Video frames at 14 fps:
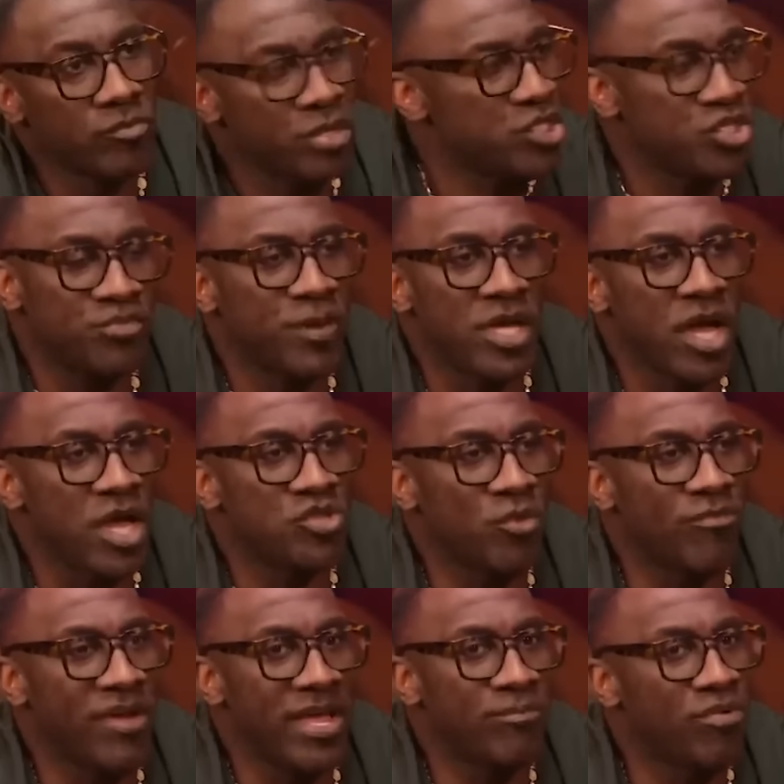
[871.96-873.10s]
but just because your
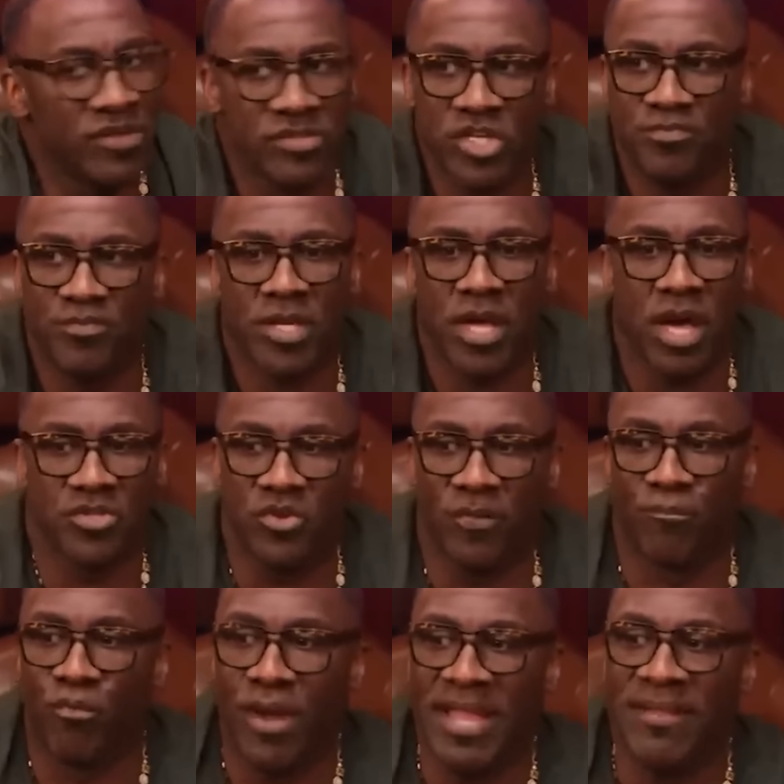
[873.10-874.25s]
brain just because your
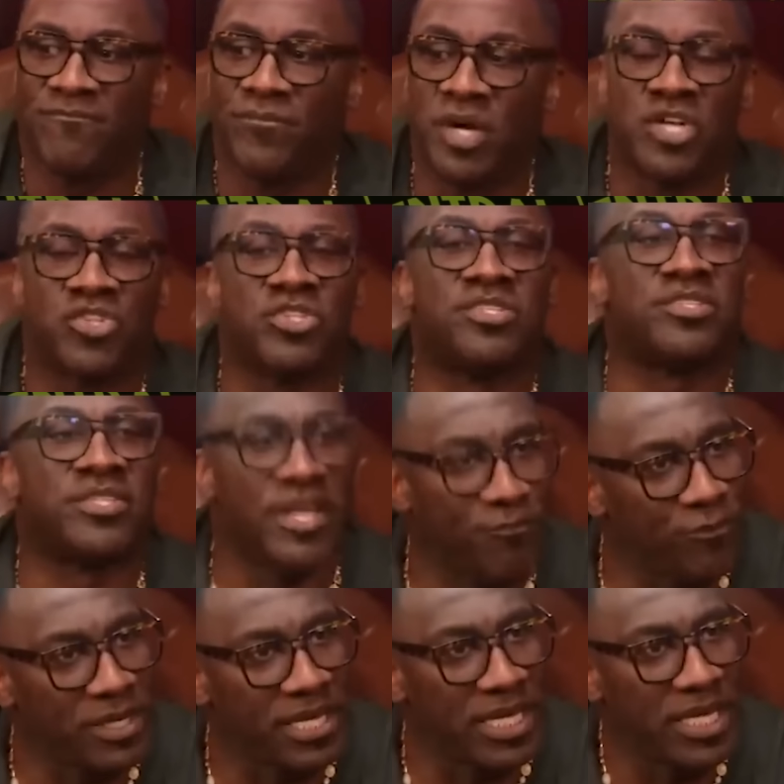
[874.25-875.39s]
brain functions
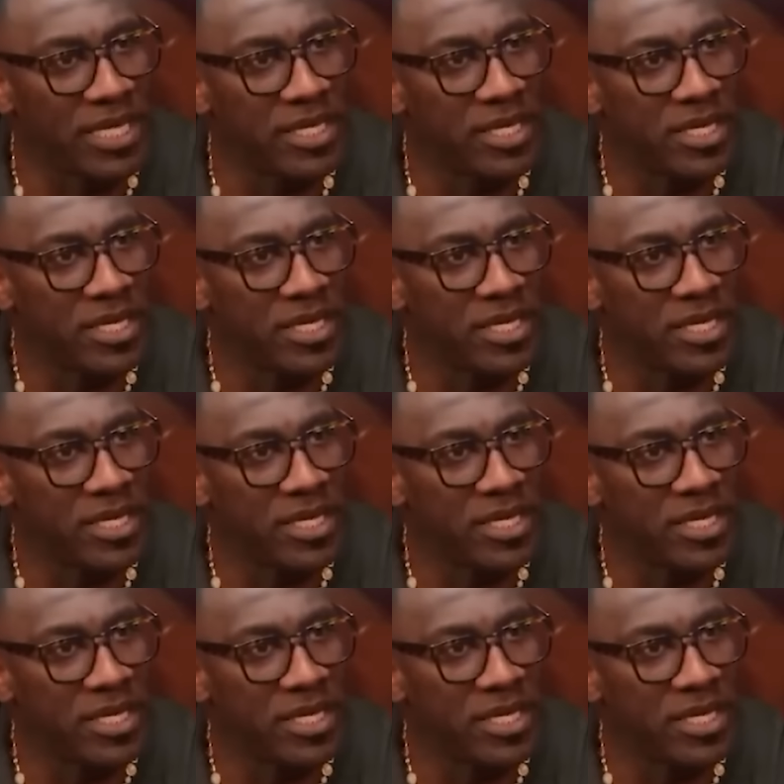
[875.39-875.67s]
differently